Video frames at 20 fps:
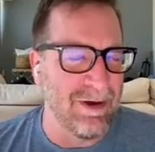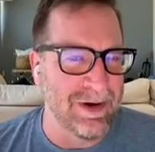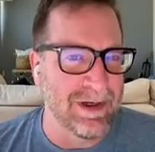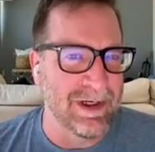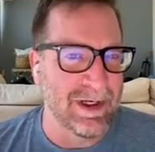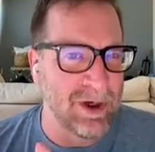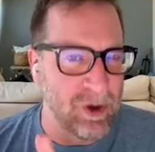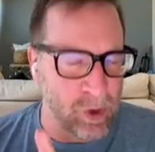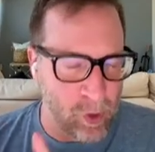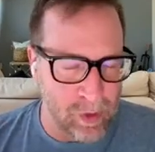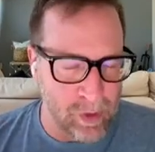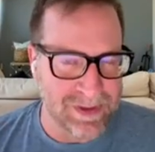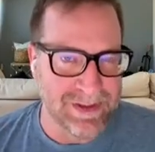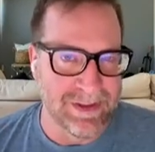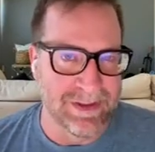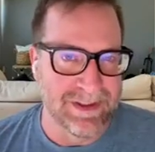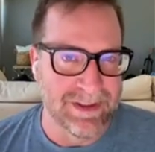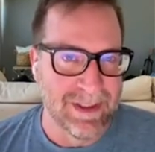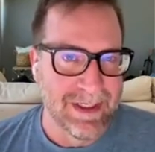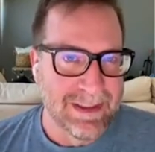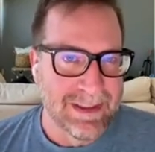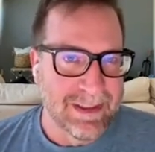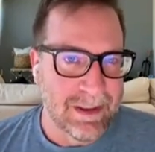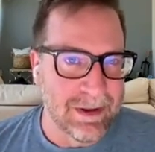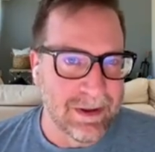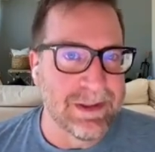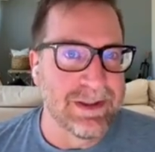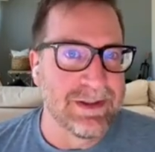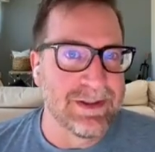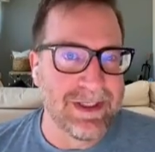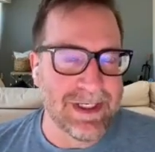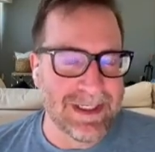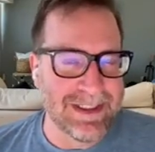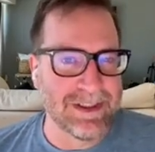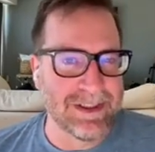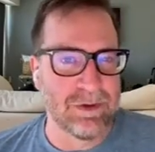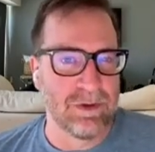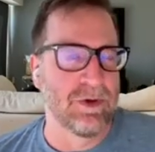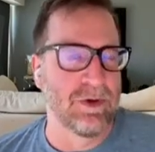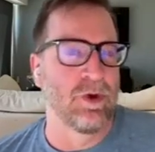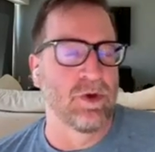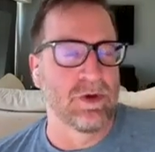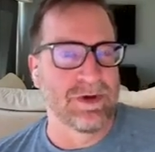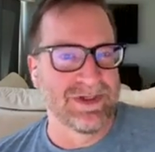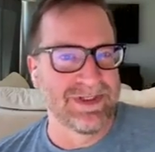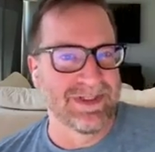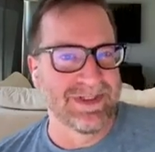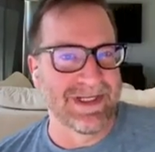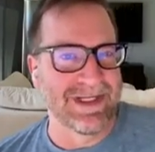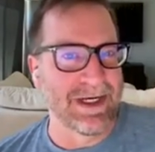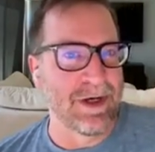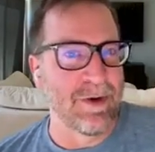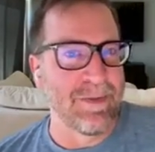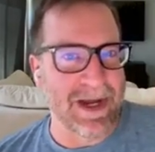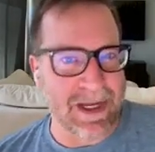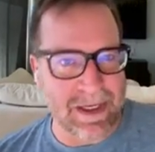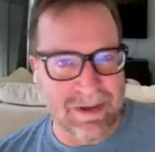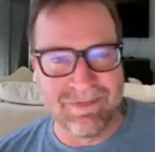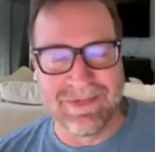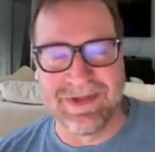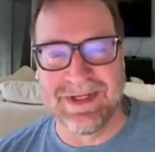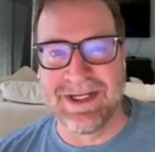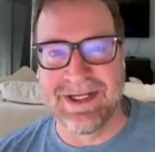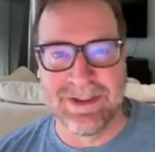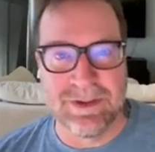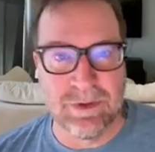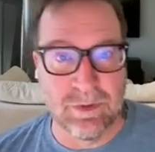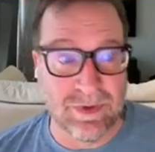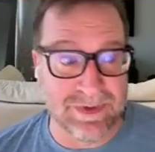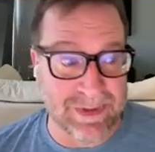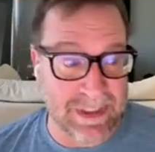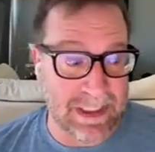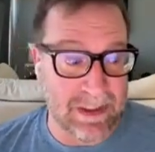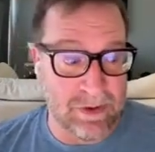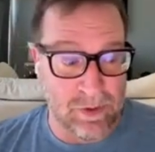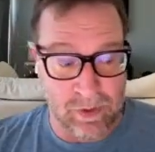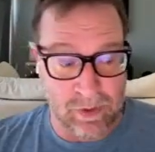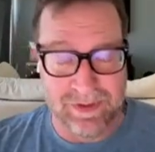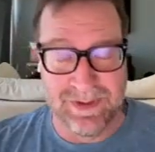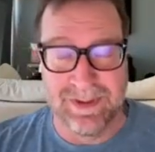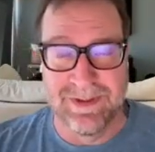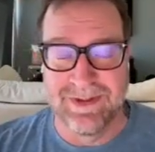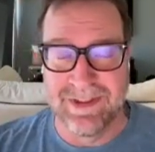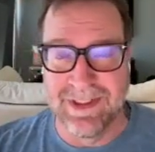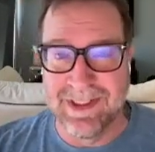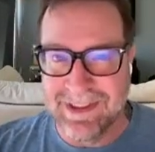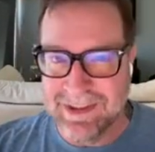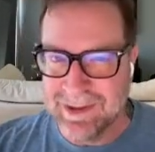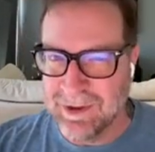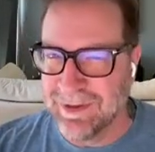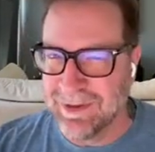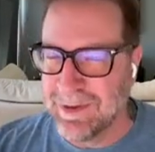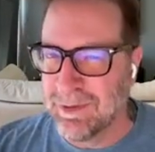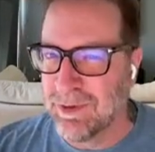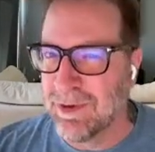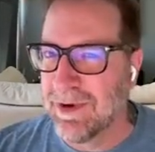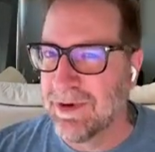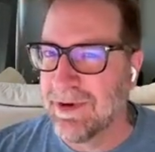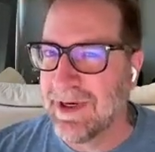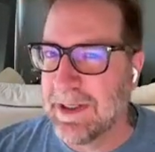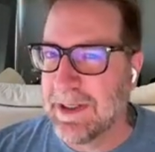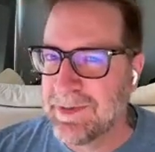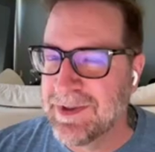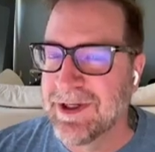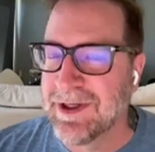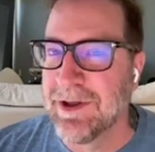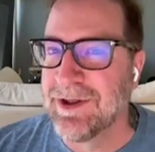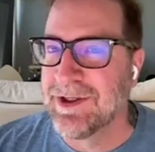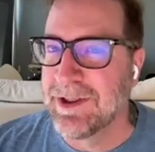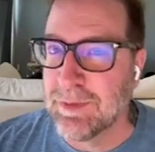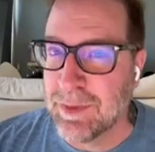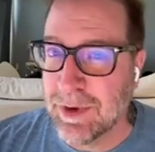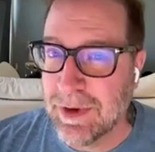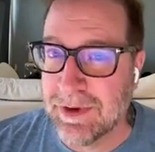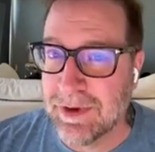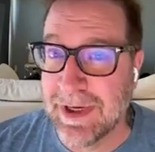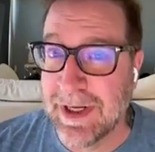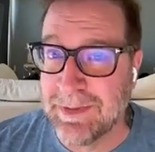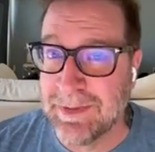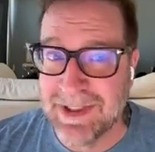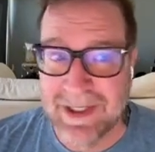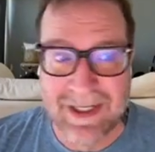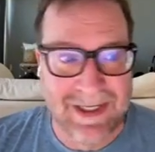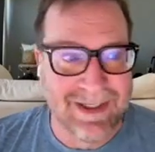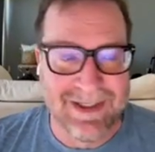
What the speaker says: on courses, on digital courses. I know my invitation was like courses and consulting programs and coaching programs.